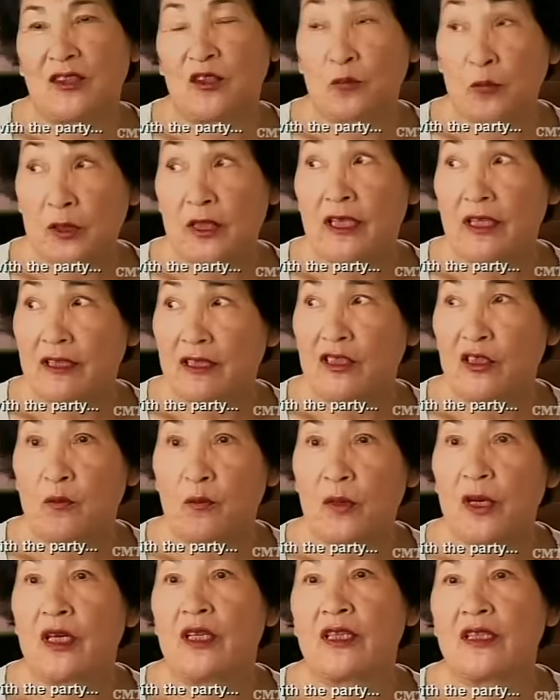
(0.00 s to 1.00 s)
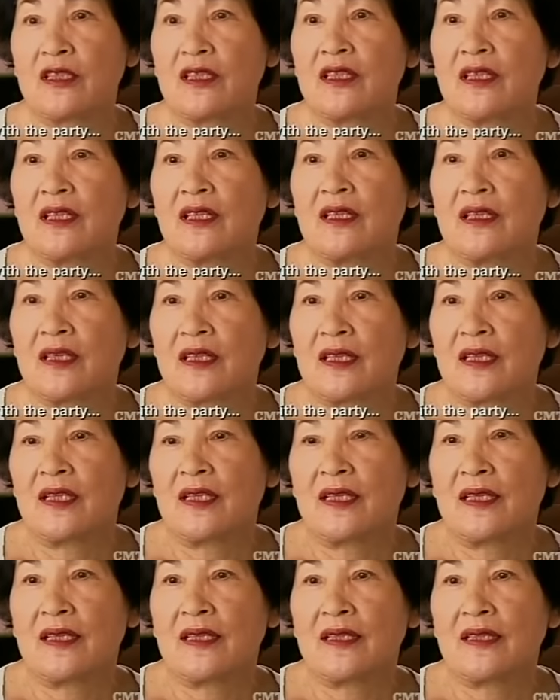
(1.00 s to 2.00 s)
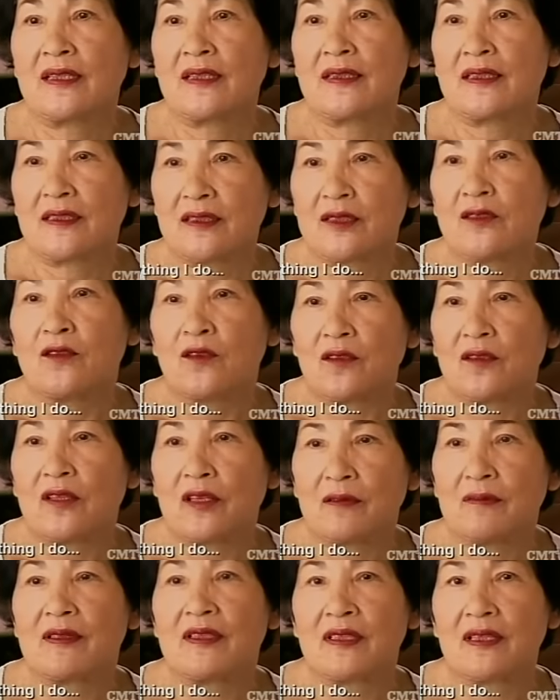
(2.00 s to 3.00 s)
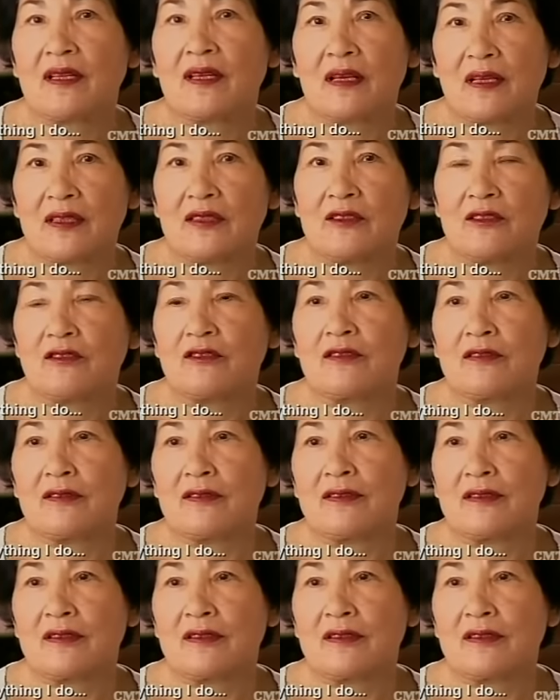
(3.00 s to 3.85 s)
especially in the party, just everything I do,